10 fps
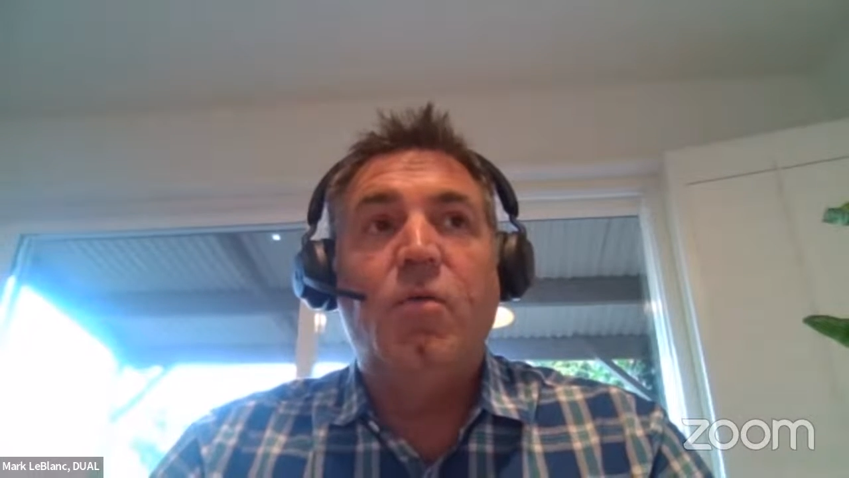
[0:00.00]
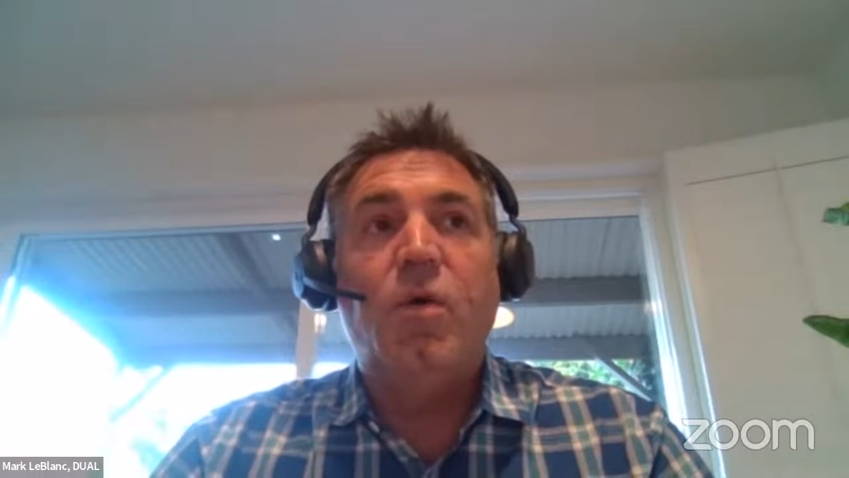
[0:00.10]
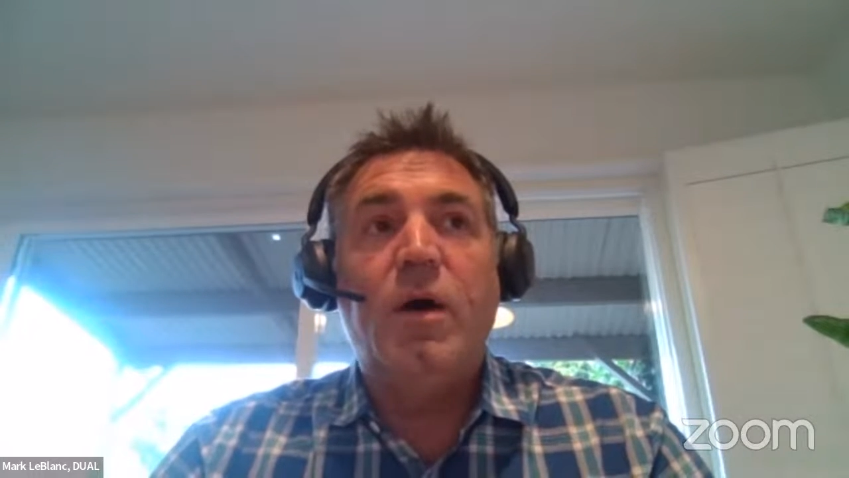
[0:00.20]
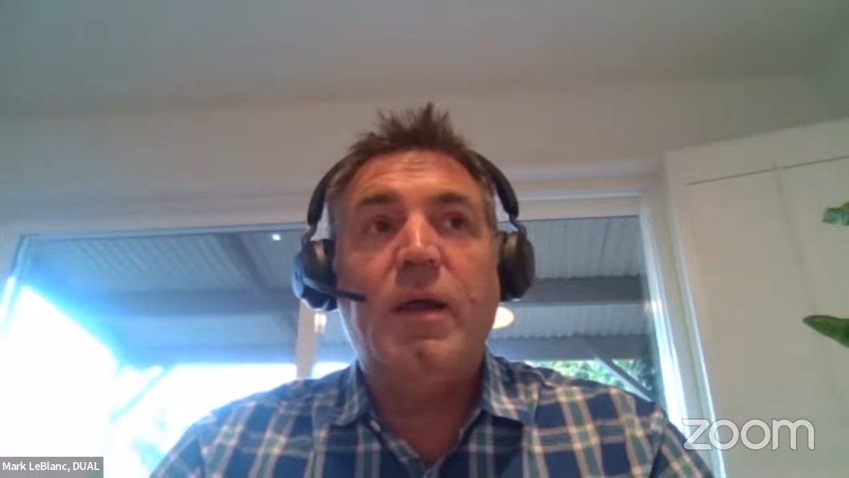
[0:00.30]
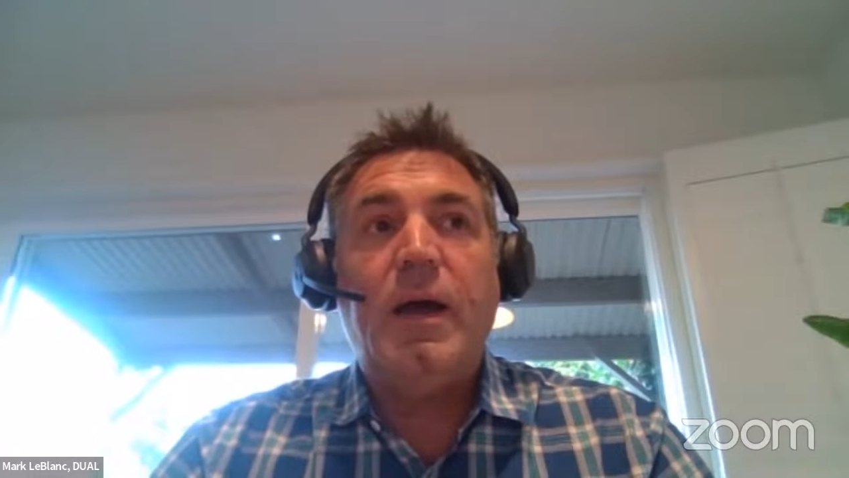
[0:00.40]

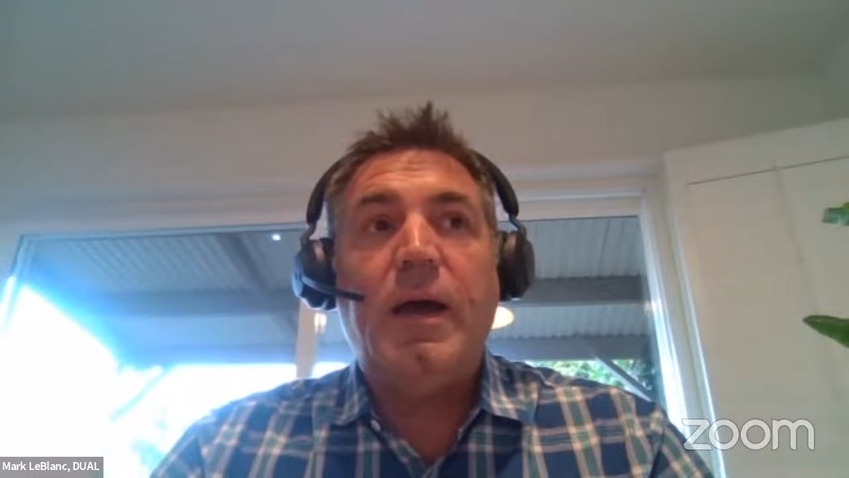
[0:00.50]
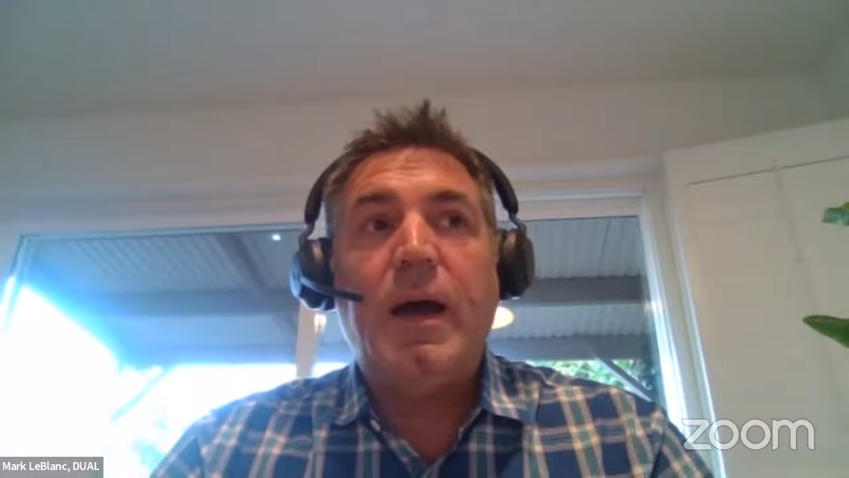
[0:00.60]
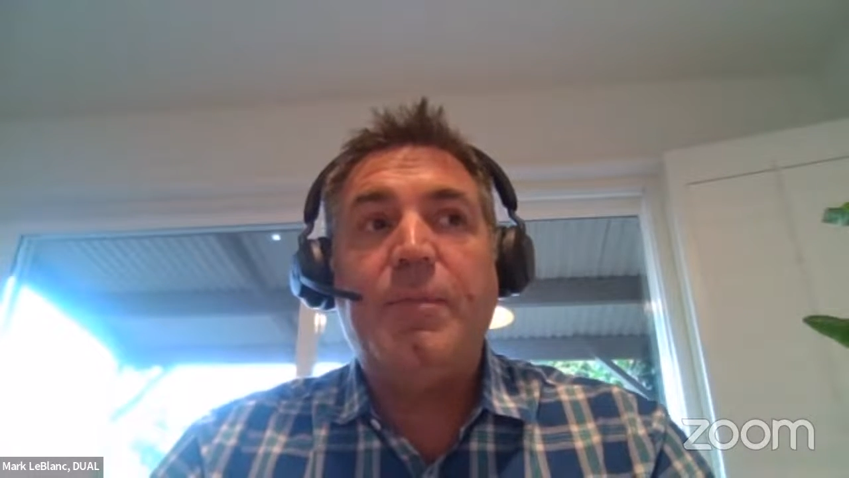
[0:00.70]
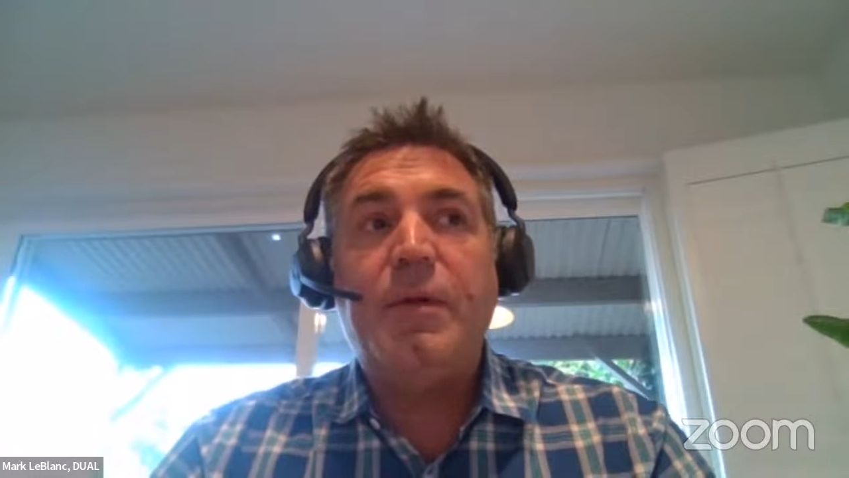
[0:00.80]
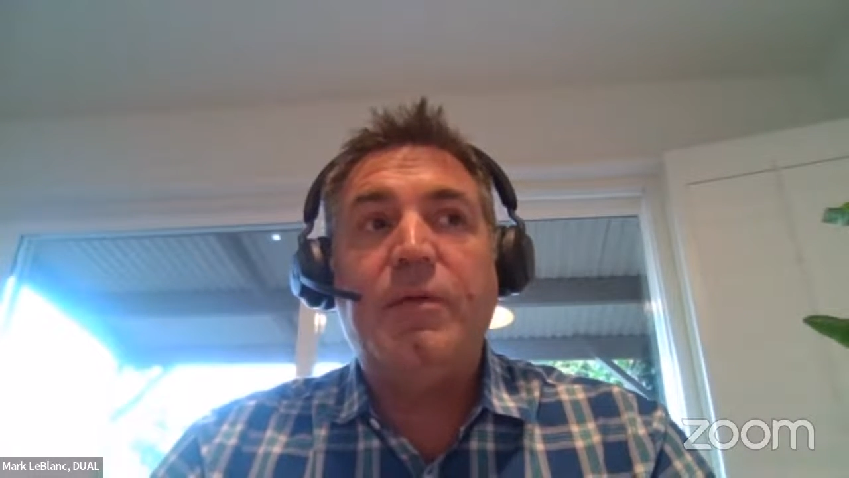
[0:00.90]
what
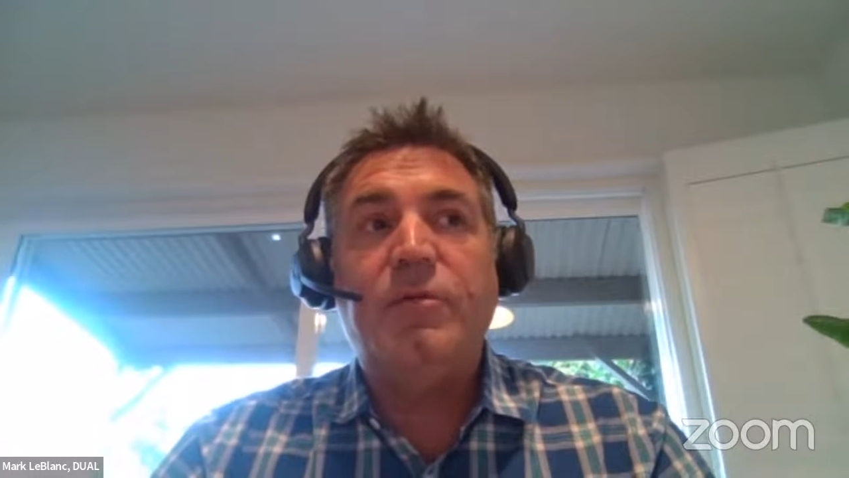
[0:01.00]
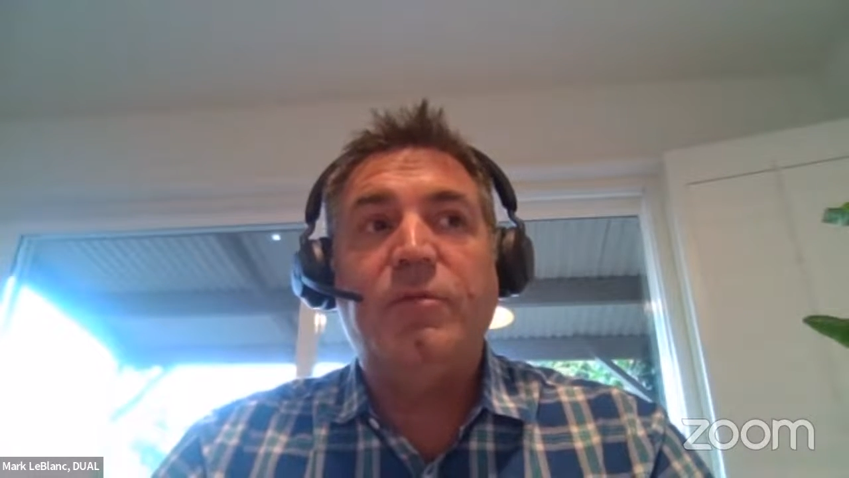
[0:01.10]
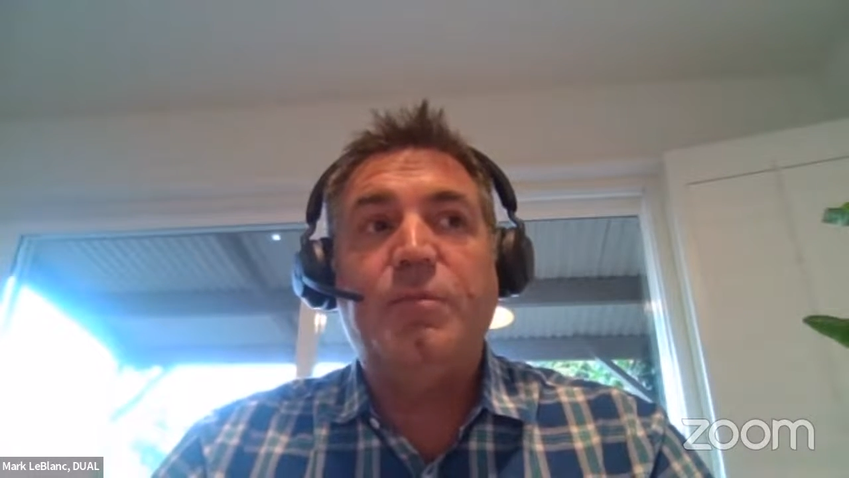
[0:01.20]
happens is